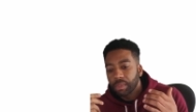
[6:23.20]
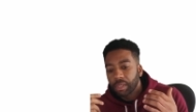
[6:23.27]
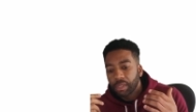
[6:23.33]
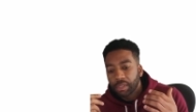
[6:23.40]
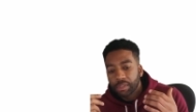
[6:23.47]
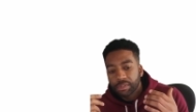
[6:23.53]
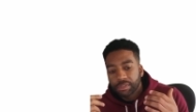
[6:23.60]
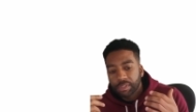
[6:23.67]

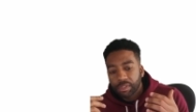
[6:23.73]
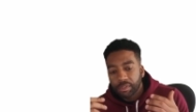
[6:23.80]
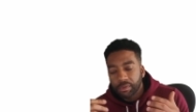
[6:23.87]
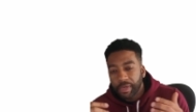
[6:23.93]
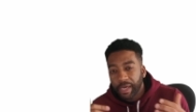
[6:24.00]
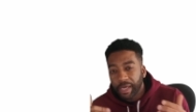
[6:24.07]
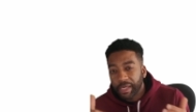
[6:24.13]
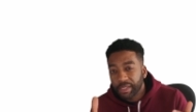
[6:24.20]
seeing who
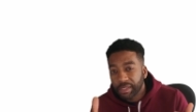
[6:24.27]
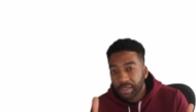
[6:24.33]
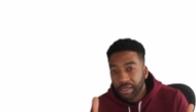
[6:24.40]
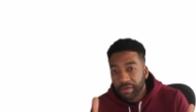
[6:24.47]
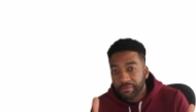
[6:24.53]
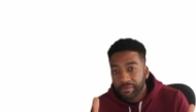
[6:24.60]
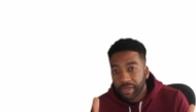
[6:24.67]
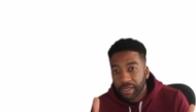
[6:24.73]
edited our
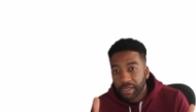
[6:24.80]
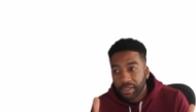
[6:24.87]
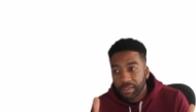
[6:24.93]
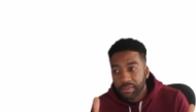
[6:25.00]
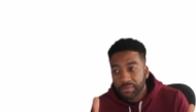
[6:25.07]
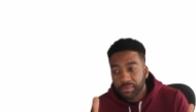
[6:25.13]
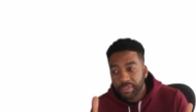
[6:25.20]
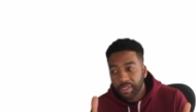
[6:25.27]

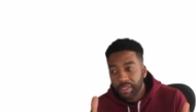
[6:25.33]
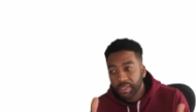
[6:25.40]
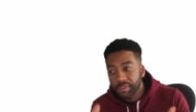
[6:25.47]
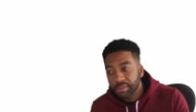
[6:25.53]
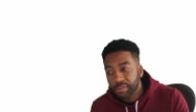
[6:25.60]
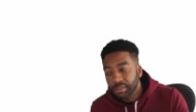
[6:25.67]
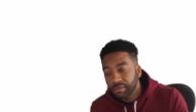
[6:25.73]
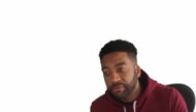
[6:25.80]
files, what the
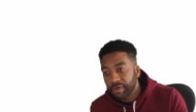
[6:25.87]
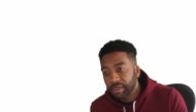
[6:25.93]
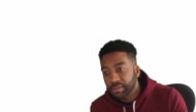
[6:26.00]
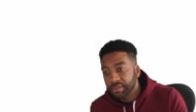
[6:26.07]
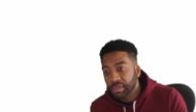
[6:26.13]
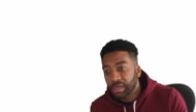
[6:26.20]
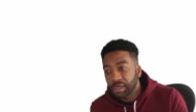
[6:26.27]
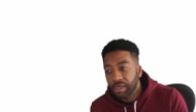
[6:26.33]
history of the files
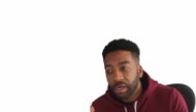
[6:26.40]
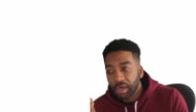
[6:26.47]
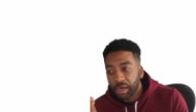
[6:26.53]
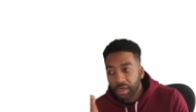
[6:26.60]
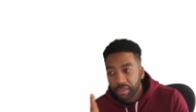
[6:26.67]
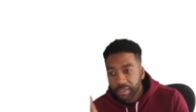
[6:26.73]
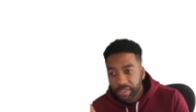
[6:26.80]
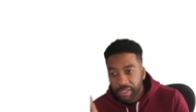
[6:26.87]
are,
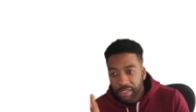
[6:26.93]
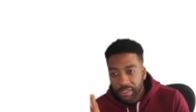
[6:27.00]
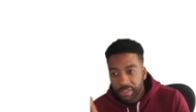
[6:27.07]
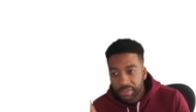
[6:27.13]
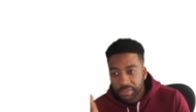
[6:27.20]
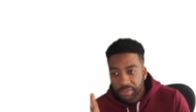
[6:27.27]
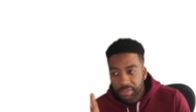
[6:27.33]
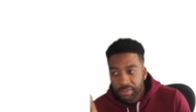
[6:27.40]
all of that is
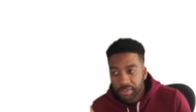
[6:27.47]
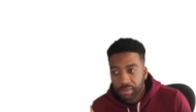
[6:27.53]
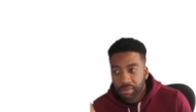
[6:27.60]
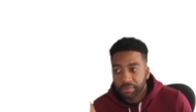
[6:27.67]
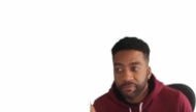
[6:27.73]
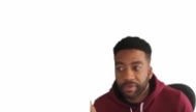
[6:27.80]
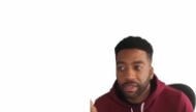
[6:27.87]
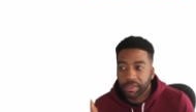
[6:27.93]
in this little
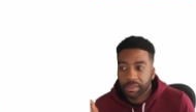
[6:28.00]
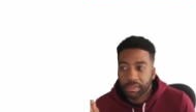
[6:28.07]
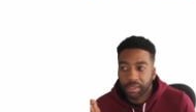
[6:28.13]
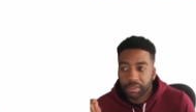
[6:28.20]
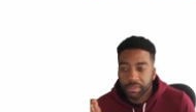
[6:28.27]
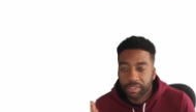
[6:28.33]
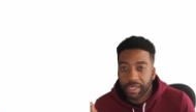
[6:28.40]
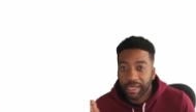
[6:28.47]
file
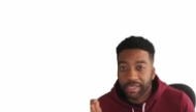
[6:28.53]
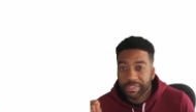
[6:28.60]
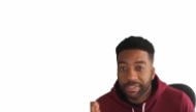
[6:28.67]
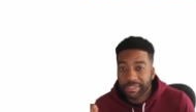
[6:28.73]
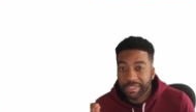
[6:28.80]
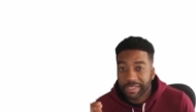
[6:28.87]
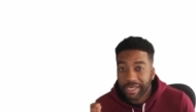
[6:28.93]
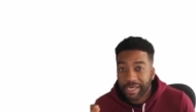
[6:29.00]
called
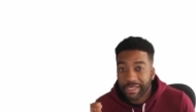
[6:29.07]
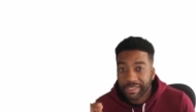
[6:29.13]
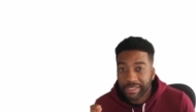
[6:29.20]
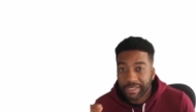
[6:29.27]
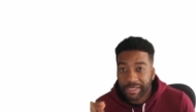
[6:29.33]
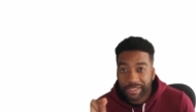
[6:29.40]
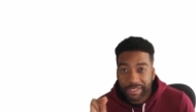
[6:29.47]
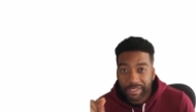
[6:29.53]
.git,
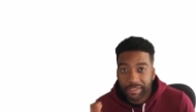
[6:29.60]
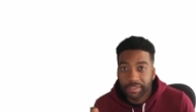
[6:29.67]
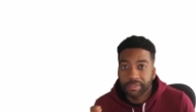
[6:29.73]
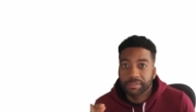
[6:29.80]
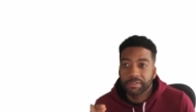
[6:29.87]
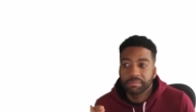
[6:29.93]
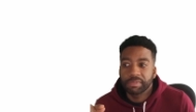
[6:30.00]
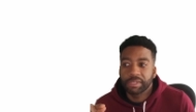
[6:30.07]
and it needs
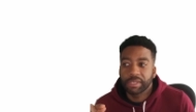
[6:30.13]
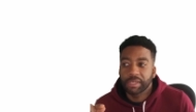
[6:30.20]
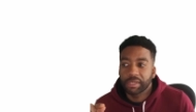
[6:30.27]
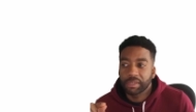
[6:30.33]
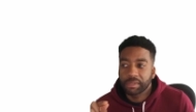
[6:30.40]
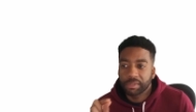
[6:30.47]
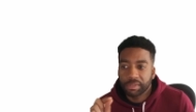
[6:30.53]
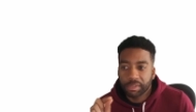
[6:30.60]
to be here.
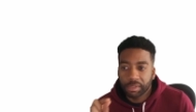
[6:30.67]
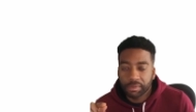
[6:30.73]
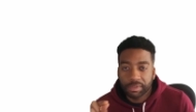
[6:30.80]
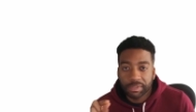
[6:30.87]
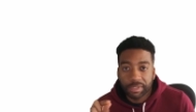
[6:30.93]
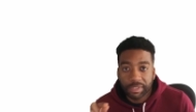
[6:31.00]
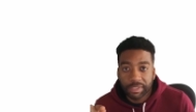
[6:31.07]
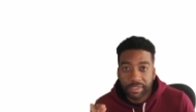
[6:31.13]
Don't
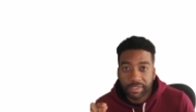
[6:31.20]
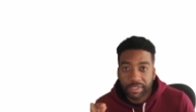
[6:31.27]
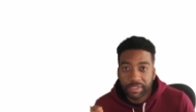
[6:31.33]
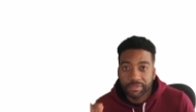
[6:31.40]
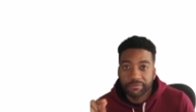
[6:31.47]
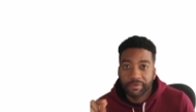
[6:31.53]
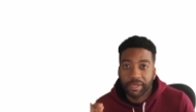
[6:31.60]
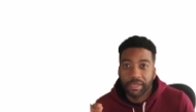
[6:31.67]
delete this
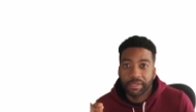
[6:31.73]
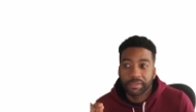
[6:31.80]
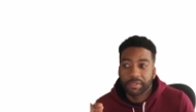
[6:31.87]
file.